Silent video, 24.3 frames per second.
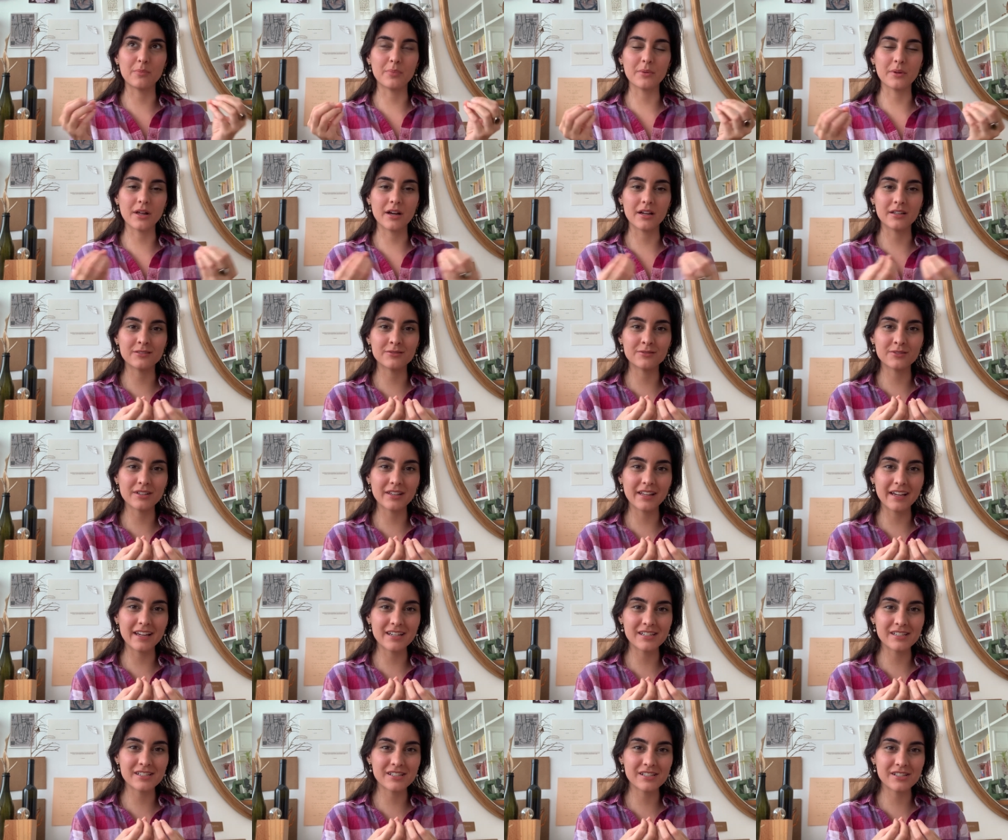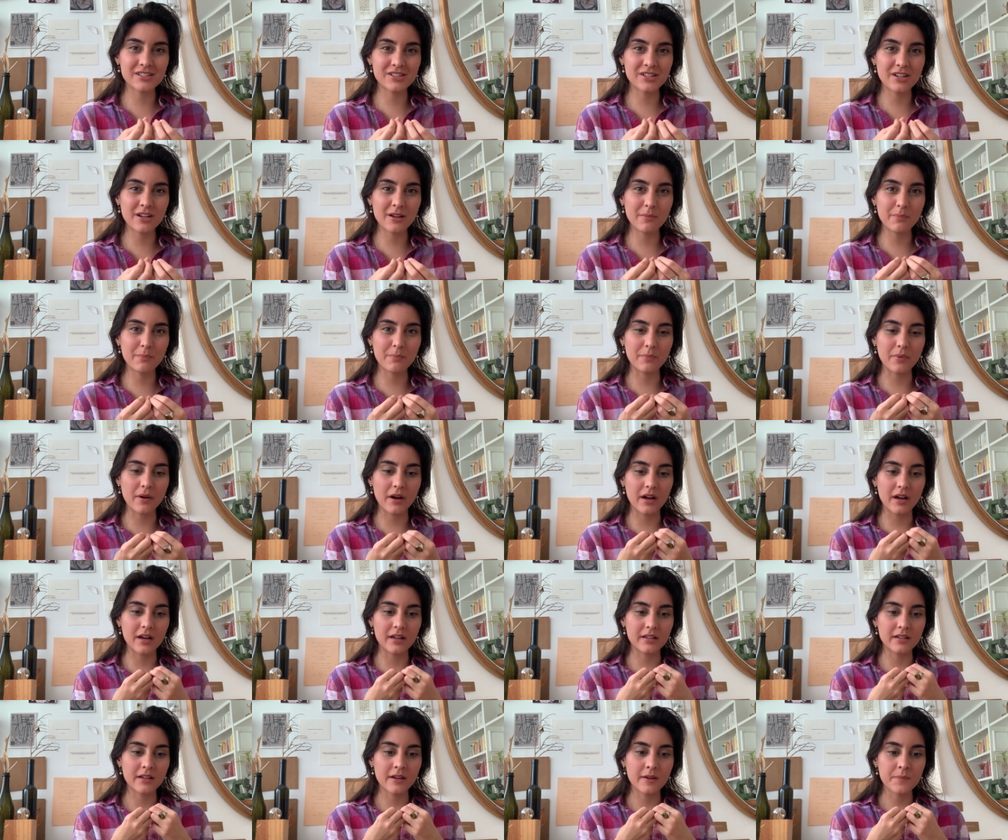blood relationship,
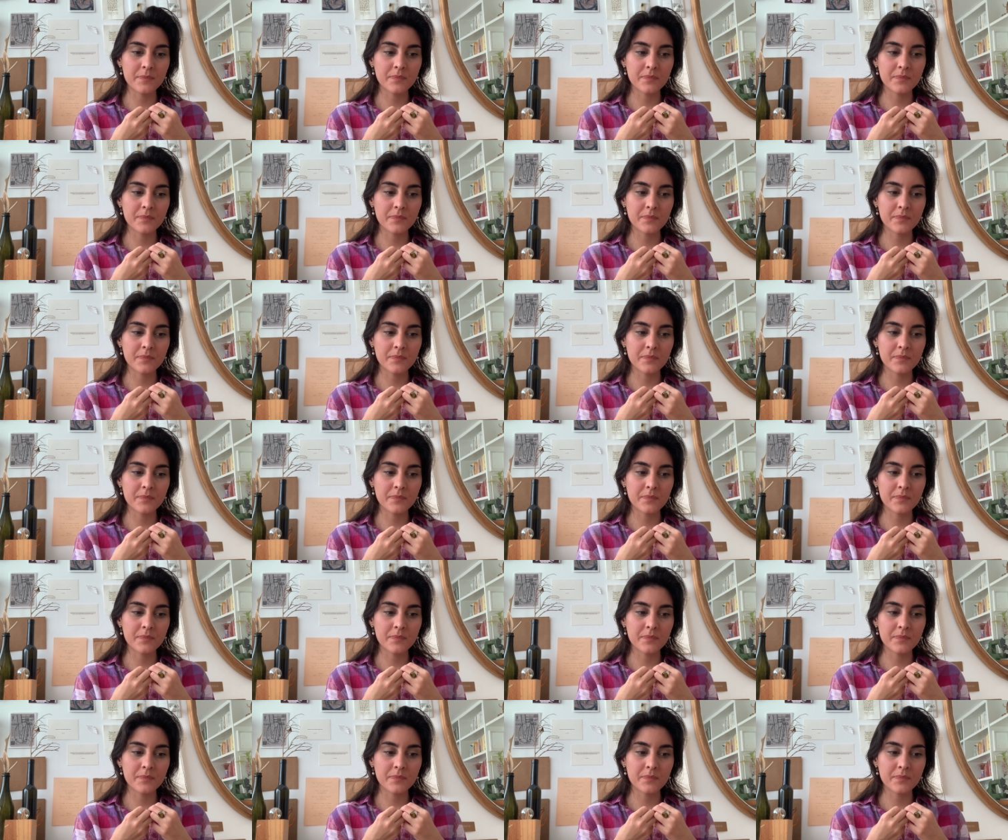but